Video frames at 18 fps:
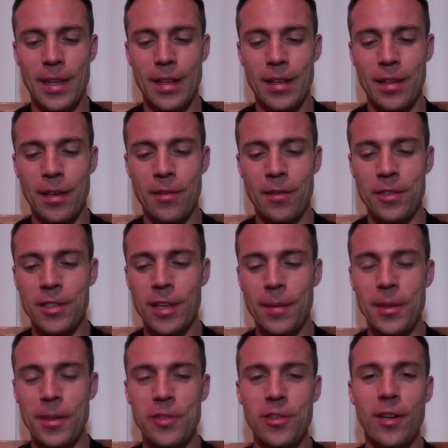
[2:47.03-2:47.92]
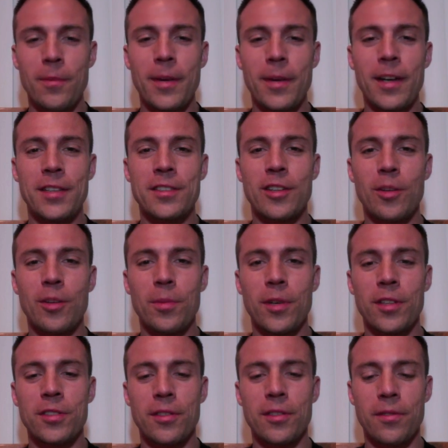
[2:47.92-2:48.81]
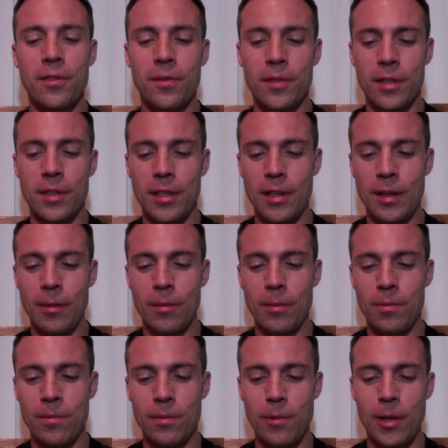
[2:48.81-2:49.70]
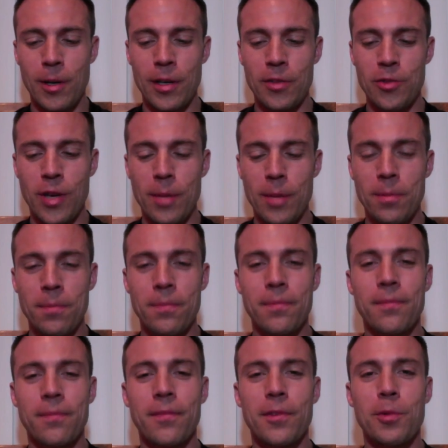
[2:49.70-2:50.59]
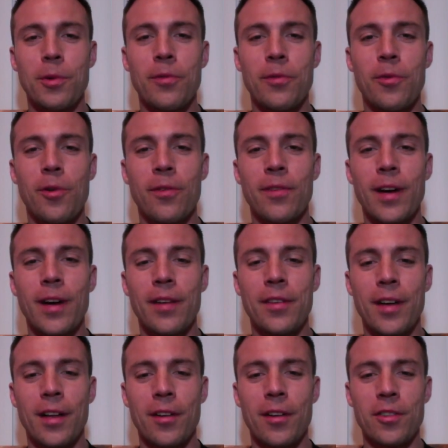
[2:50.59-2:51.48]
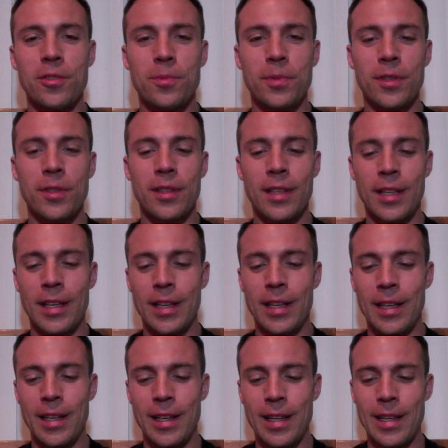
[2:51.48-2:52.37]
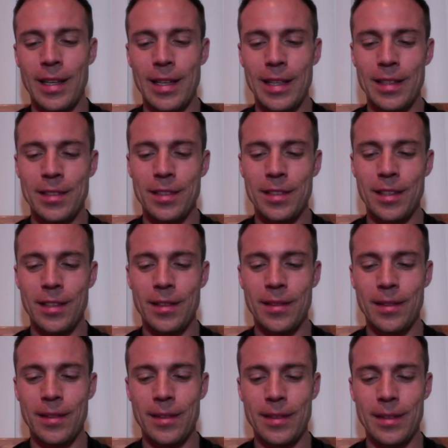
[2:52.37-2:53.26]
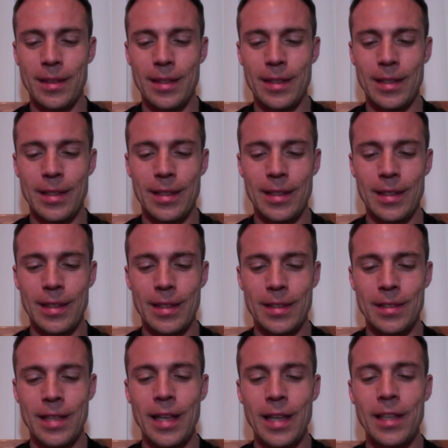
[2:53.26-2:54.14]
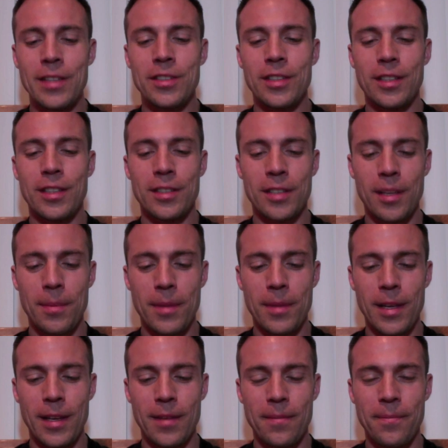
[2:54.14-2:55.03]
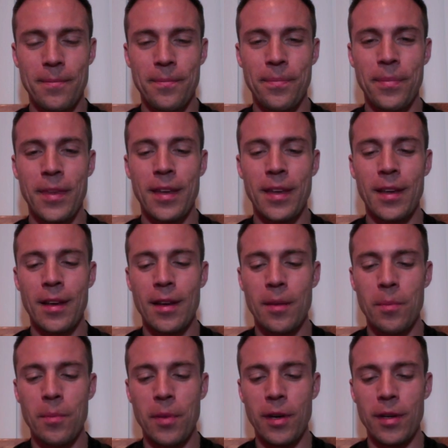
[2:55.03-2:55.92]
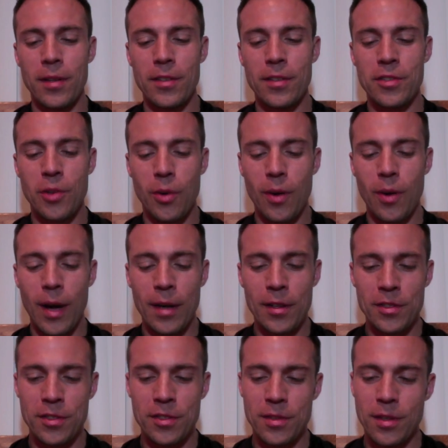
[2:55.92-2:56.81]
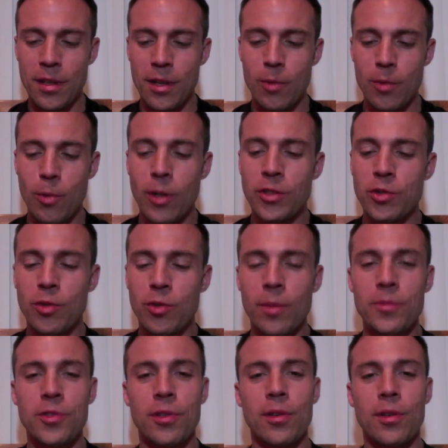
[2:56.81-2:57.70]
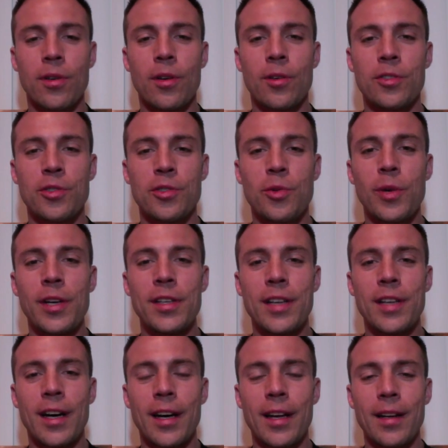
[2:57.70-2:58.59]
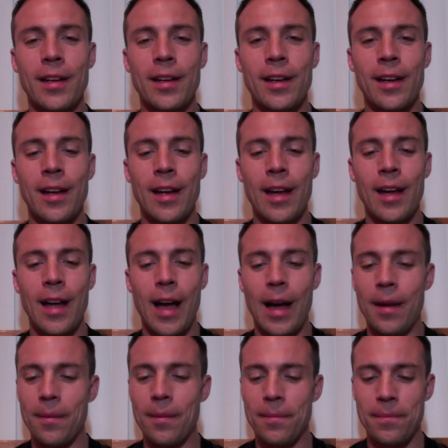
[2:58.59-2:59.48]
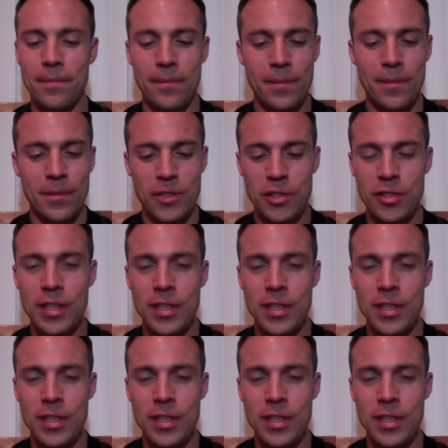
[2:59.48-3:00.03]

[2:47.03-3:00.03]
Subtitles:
Every time I drive by a Starbucks, I want to drop $3, $4, $5, but it's not easy to skip that. But so on this run, swims, or green diet, just